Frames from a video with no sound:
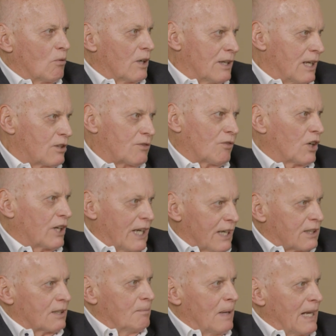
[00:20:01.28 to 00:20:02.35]
one just
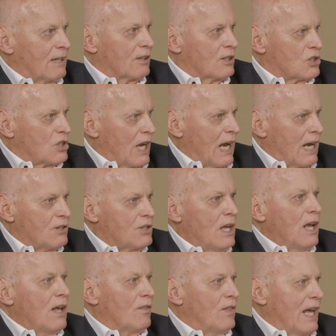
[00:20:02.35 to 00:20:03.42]
forget to make the change,
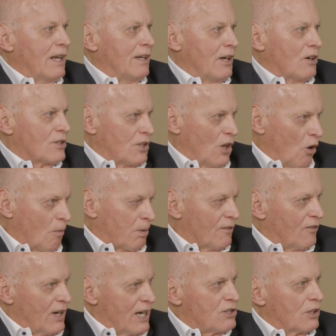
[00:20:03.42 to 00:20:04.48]
then there's no
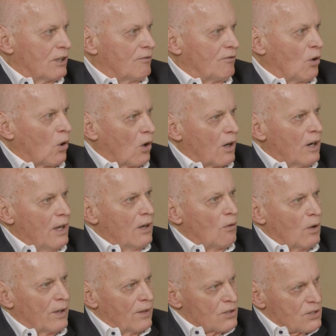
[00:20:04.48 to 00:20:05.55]
provision for
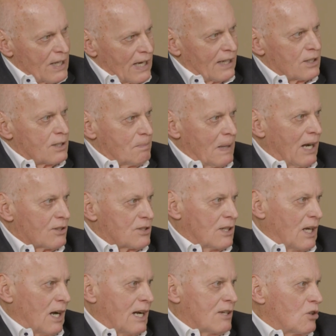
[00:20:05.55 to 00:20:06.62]
when the second spouse
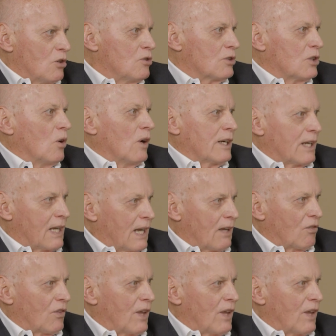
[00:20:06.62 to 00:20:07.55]
dies, who's going to get